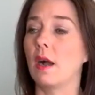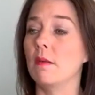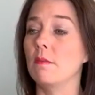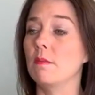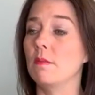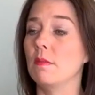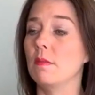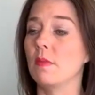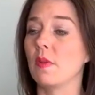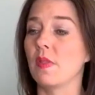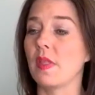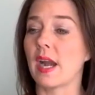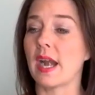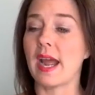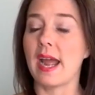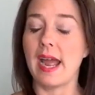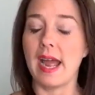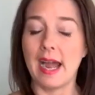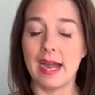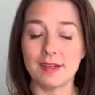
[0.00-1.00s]
um,
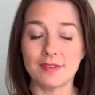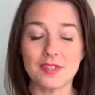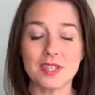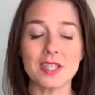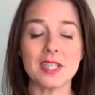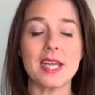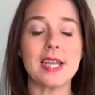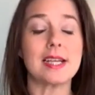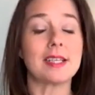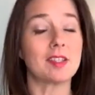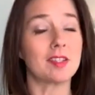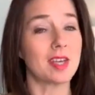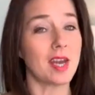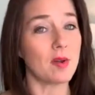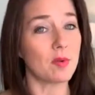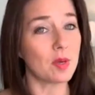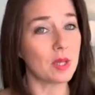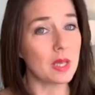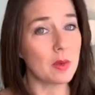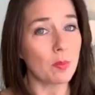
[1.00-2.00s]
that I have to like
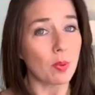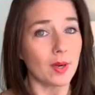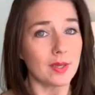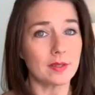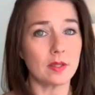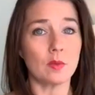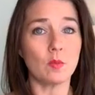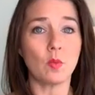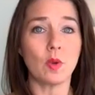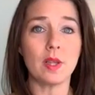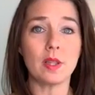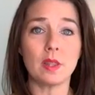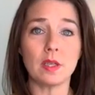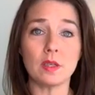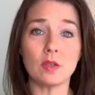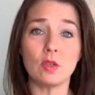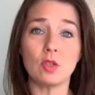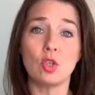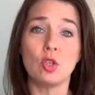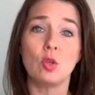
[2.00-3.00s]
stay really present
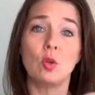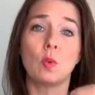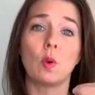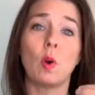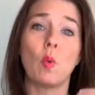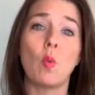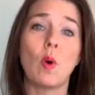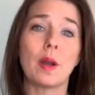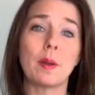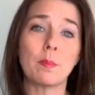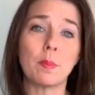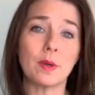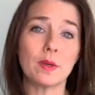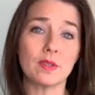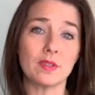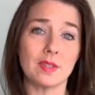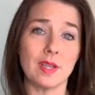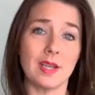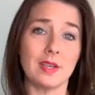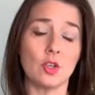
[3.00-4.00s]
with and do a one
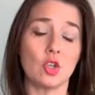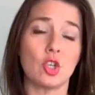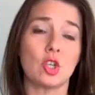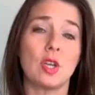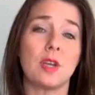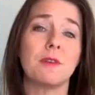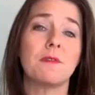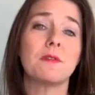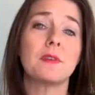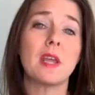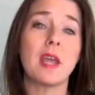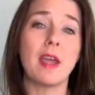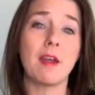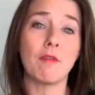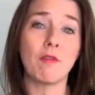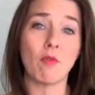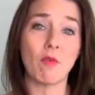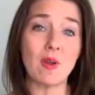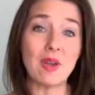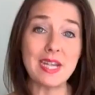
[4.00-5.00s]
percent shift
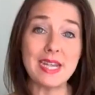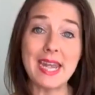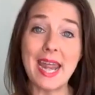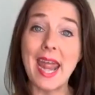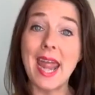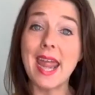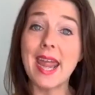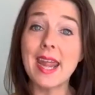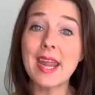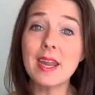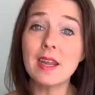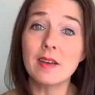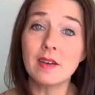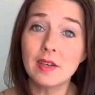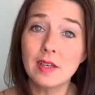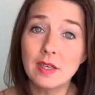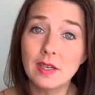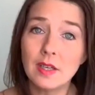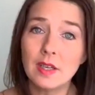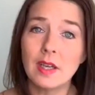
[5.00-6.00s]
every
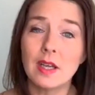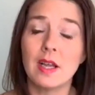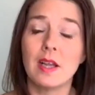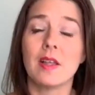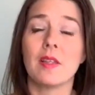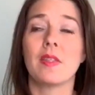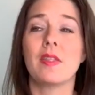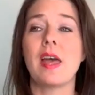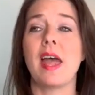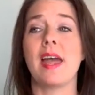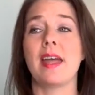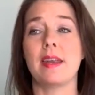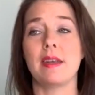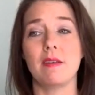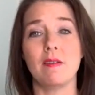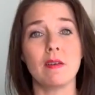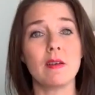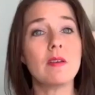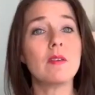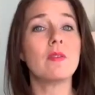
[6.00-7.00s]
day,
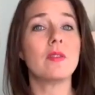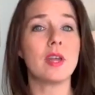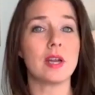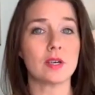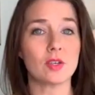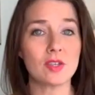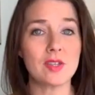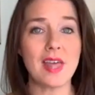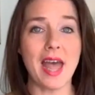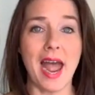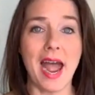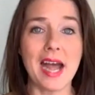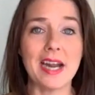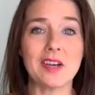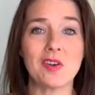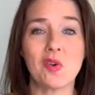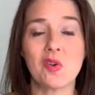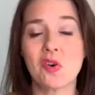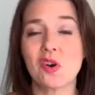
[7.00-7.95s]
then there's that.